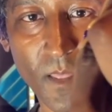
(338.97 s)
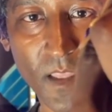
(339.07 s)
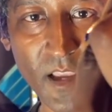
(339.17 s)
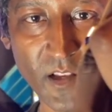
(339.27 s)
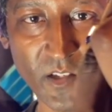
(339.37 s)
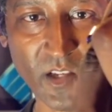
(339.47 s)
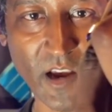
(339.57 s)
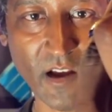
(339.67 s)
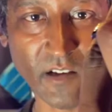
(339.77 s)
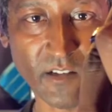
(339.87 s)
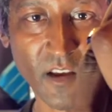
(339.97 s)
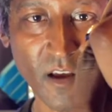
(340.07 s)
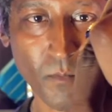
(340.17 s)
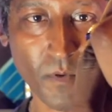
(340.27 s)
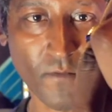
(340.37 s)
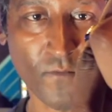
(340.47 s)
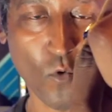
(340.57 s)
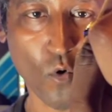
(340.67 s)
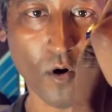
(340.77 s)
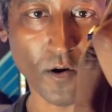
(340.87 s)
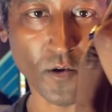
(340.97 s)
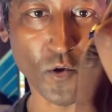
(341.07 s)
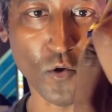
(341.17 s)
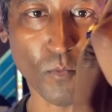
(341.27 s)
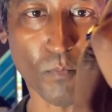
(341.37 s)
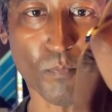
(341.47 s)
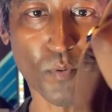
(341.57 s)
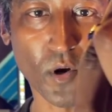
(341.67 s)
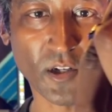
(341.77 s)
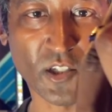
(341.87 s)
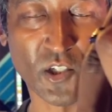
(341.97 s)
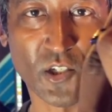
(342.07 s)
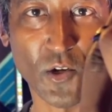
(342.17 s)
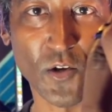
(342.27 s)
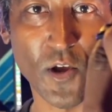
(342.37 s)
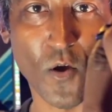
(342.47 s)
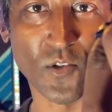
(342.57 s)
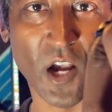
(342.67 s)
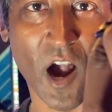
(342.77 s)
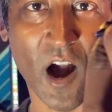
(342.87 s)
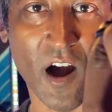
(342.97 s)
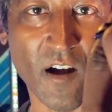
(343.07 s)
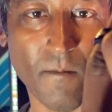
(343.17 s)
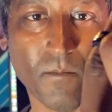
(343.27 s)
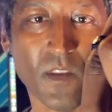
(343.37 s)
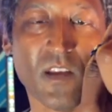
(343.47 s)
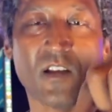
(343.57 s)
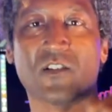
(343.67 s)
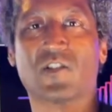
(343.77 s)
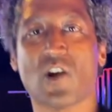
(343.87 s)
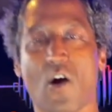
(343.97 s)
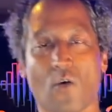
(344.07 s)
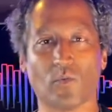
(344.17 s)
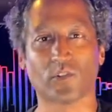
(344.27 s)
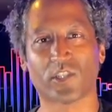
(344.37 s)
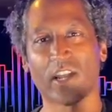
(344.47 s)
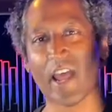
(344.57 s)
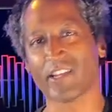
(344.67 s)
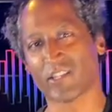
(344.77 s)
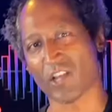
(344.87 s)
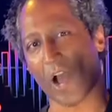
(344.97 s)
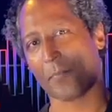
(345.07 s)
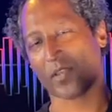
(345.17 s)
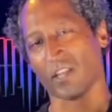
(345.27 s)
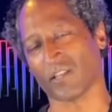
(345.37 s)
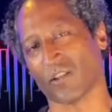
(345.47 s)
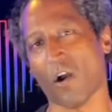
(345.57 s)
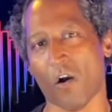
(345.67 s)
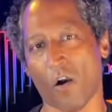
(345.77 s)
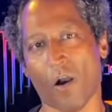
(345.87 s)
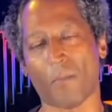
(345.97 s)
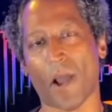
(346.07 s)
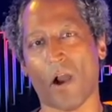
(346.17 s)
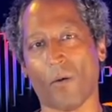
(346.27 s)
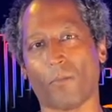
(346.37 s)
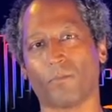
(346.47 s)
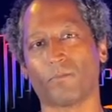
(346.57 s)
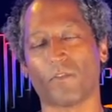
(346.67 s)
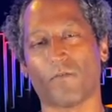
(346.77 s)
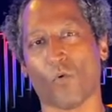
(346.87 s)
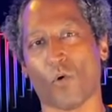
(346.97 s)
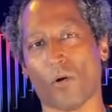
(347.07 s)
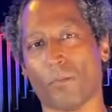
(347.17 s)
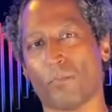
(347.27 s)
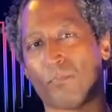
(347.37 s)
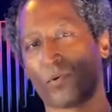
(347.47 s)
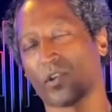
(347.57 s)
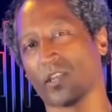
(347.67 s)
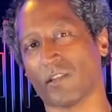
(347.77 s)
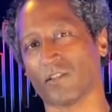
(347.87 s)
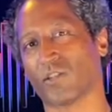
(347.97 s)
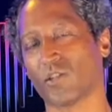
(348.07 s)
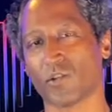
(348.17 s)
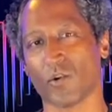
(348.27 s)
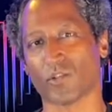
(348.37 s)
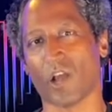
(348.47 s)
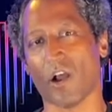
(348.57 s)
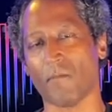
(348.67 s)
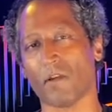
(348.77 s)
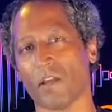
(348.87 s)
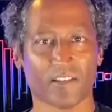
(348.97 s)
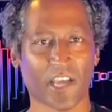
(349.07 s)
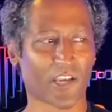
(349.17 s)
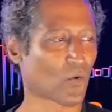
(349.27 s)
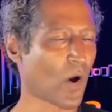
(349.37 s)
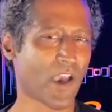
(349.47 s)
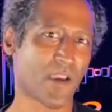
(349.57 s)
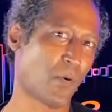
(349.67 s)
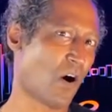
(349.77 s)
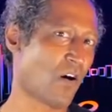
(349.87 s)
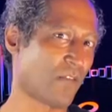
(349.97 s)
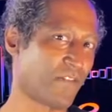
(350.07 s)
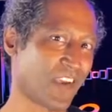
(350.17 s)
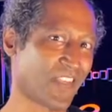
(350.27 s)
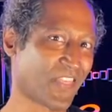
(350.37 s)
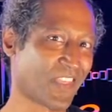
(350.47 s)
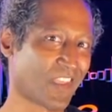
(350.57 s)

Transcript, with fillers: It says, before you book studio time. So today's topic is all about before booking studio time. Take it away, Paul the Fifth